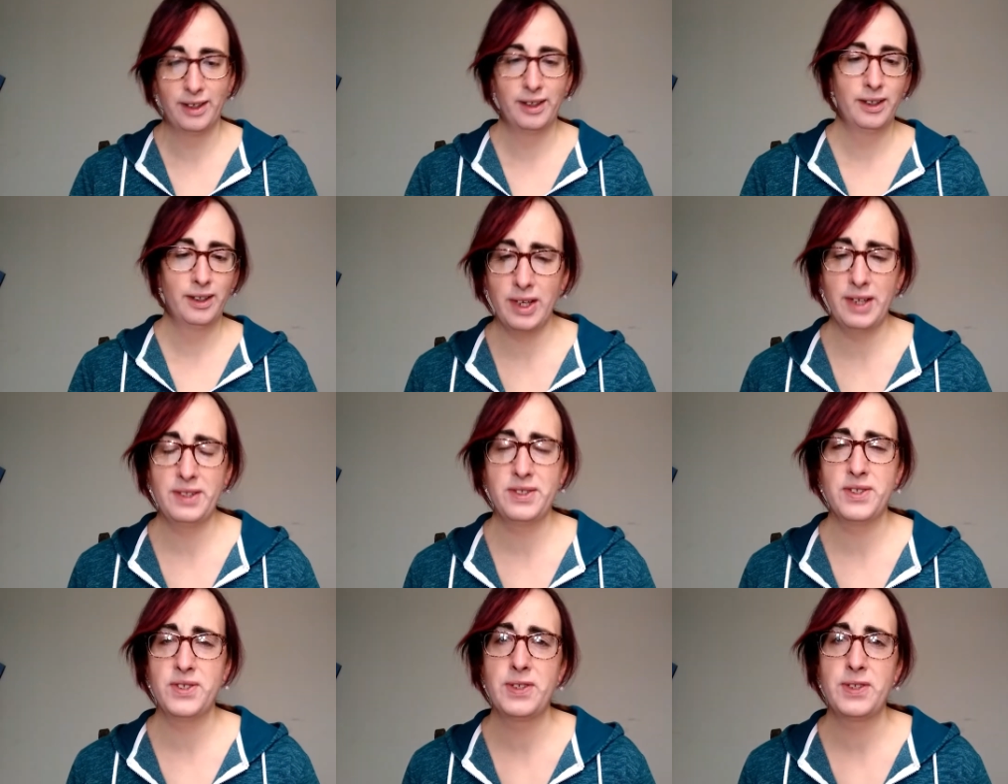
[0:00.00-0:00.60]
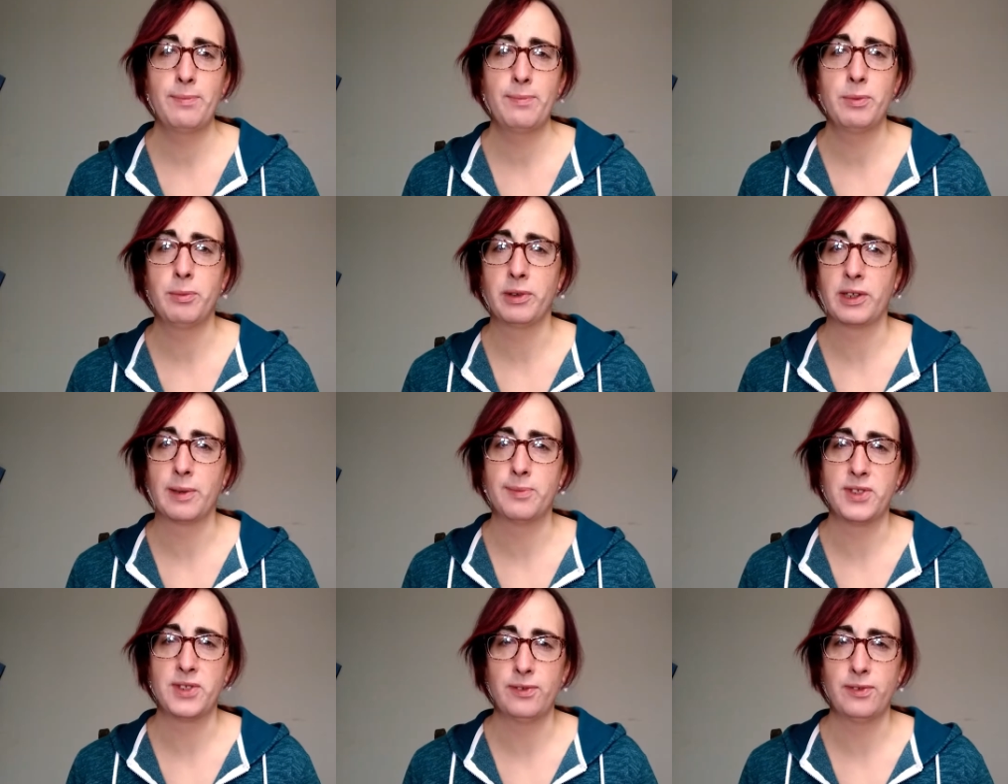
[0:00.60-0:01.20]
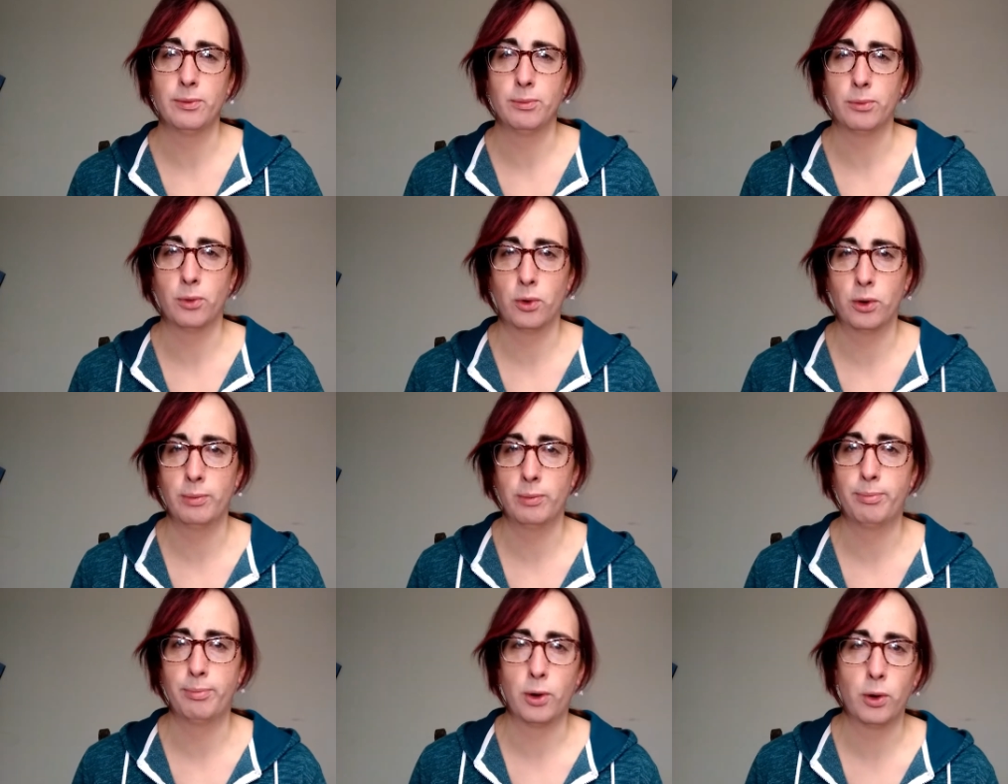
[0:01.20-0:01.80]
It's a step that becomes even more
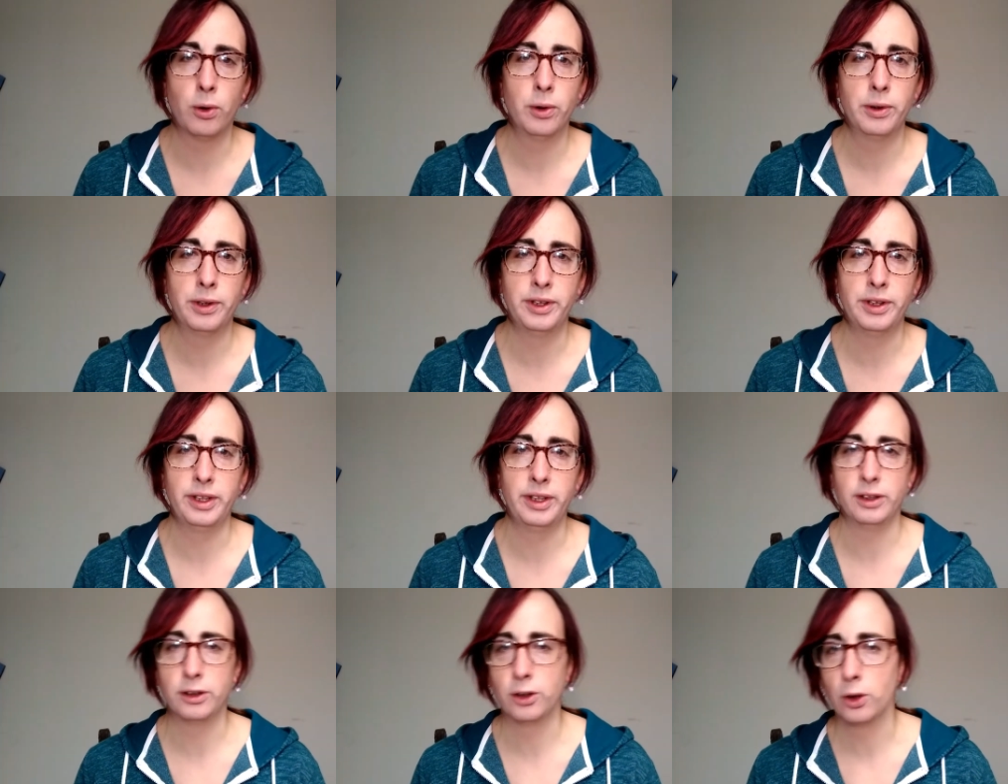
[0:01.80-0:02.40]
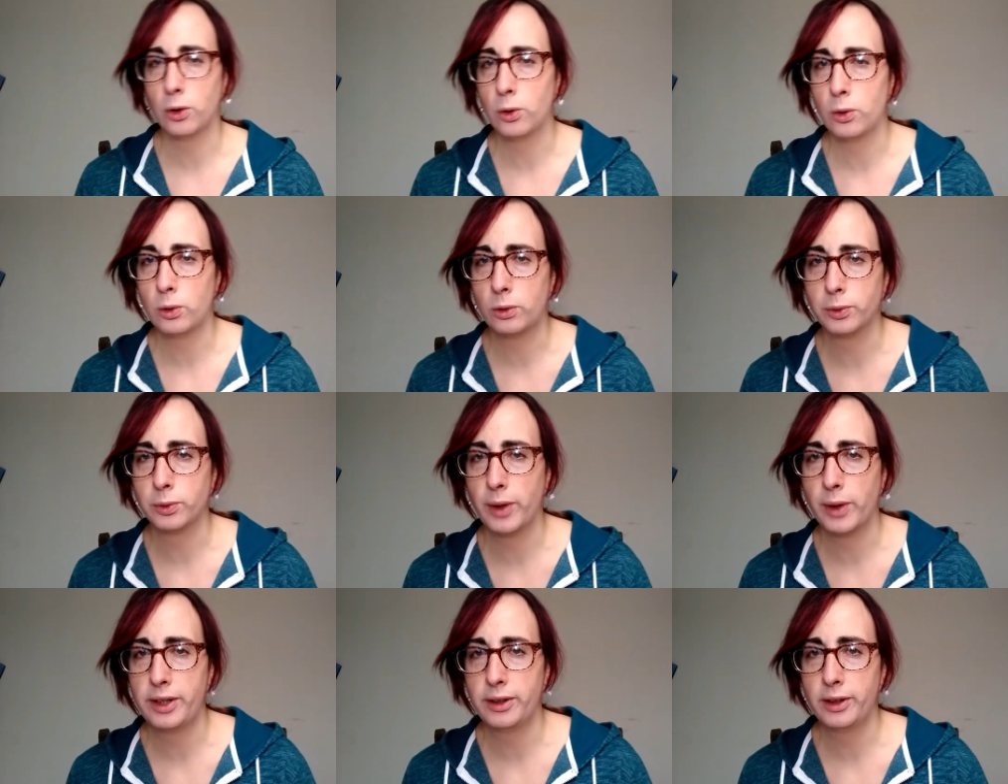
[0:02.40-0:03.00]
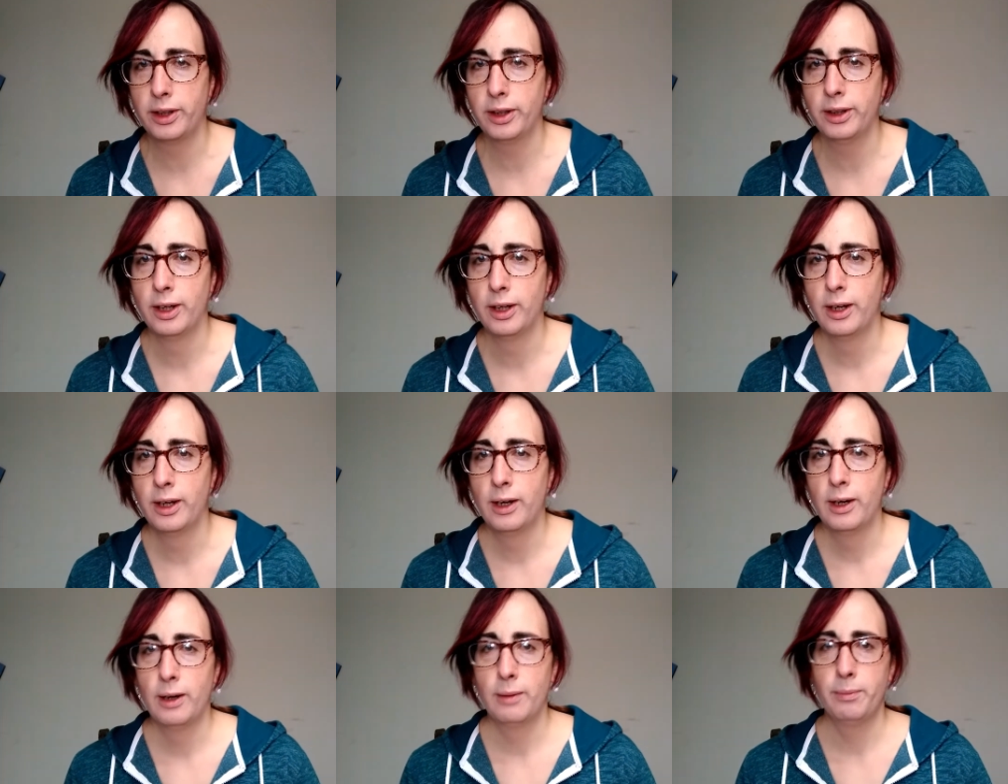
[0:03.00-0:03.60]
important in cold weather,
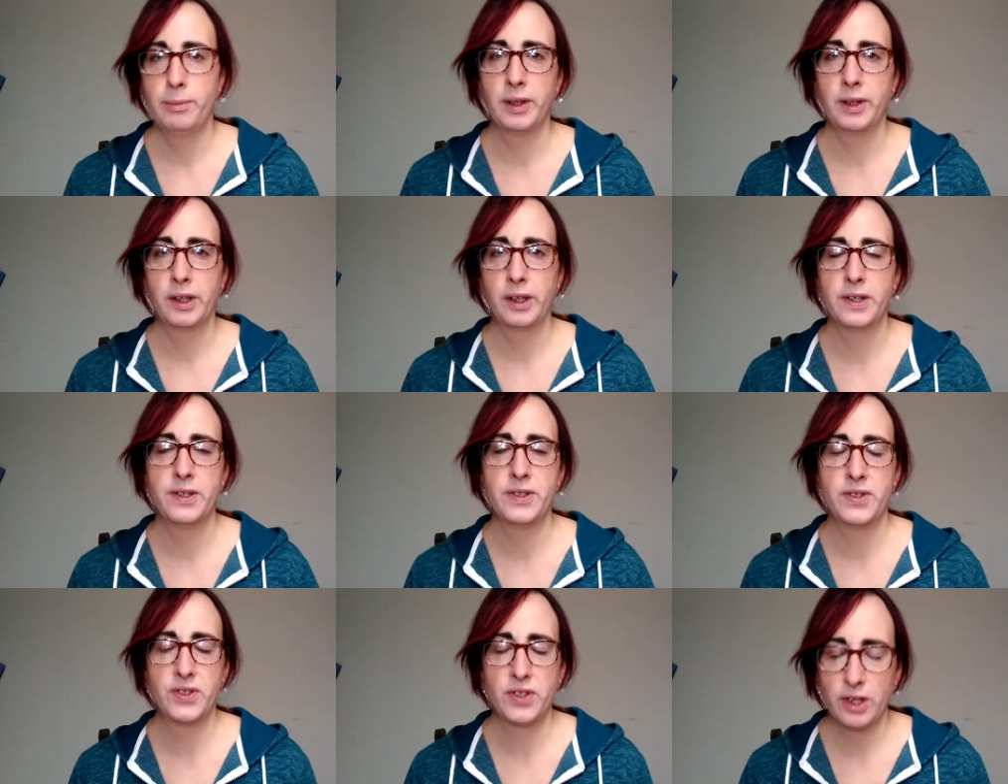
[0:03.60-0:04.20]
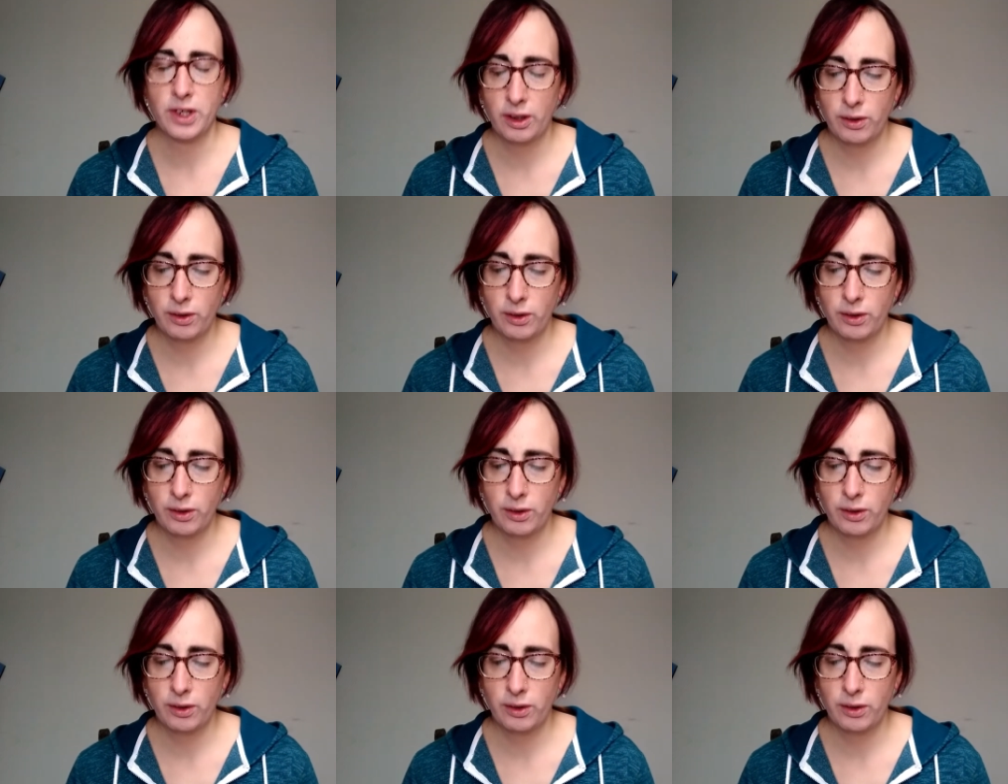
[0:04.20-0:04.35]
because